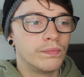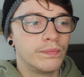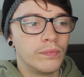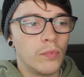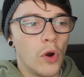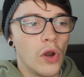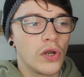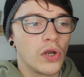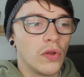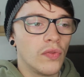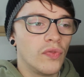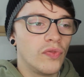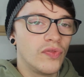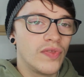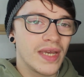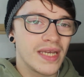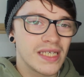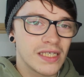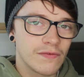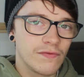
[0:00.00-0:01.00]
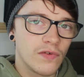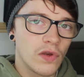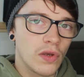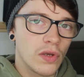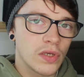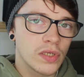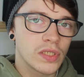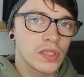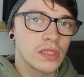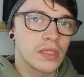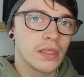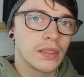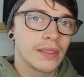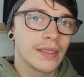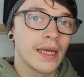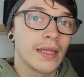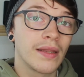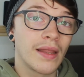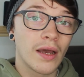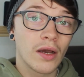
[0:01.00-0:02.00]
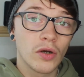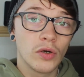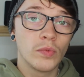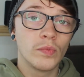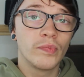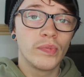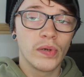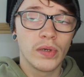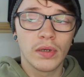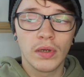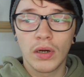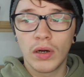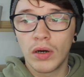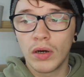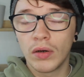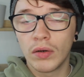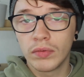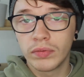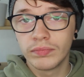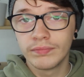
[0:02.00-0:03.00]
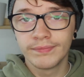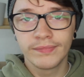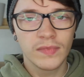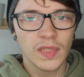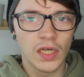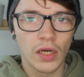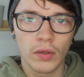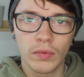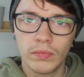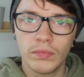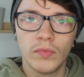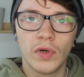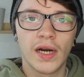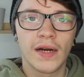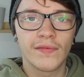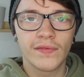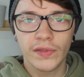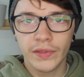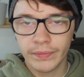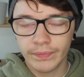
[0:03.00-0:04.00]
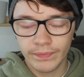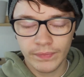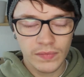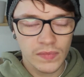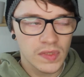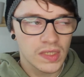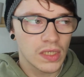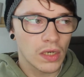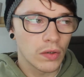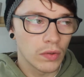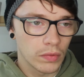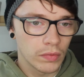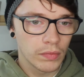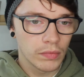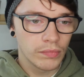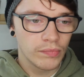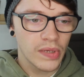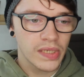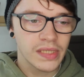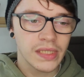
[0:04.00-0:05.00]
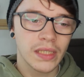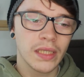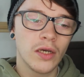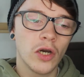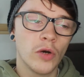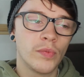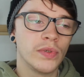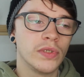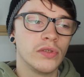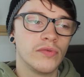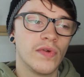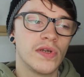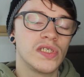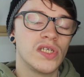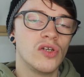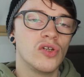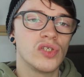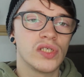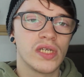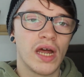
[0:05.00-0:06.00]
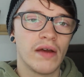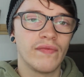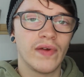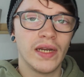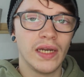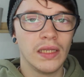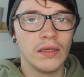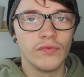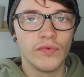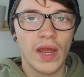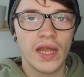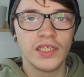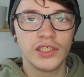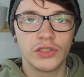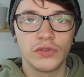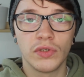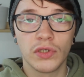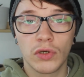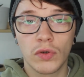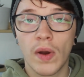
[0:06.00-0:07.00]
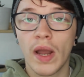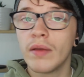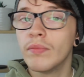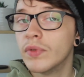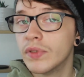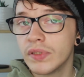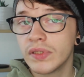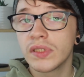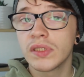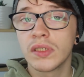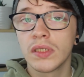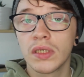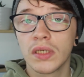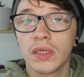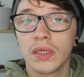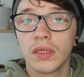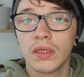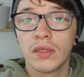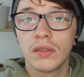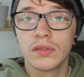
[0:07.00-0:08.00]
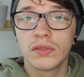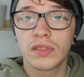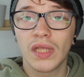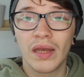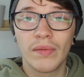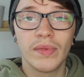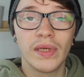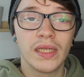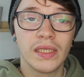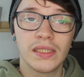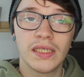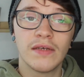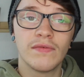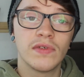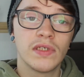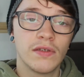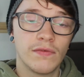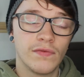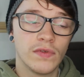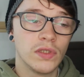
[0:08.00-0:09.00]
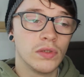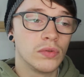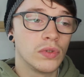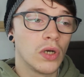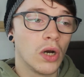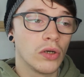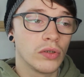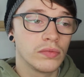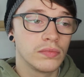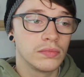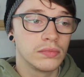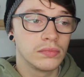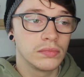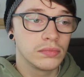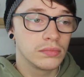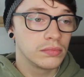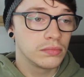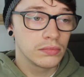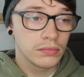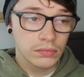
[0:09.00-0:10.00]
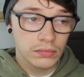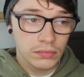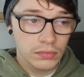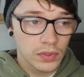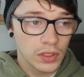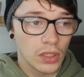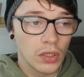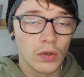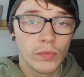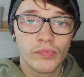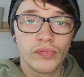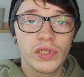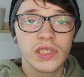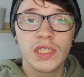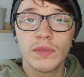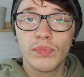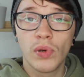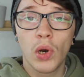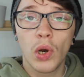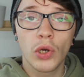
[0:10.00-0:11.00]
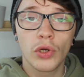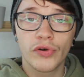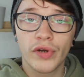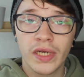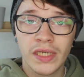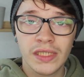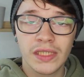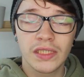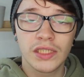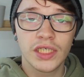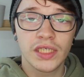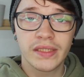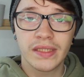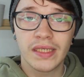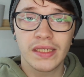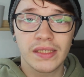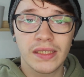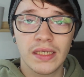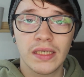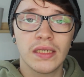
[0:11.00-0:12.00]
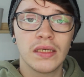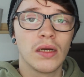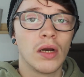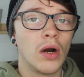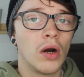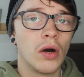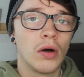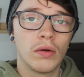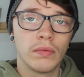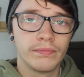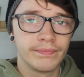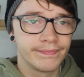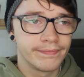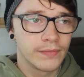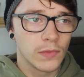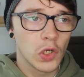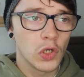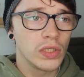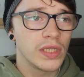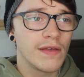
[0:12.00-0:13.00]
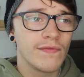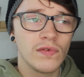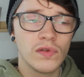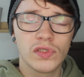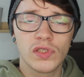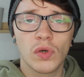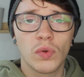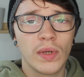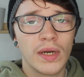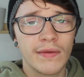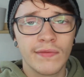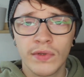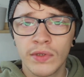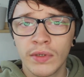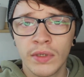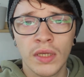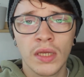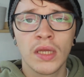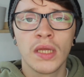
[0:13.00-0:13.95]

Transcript: work on this first and get that up, or you know, whatever. So basically, Open University doesn't have any entry requirements. So that means even if you got, you know, pretty poor grades at GCSE or O levels or whatever,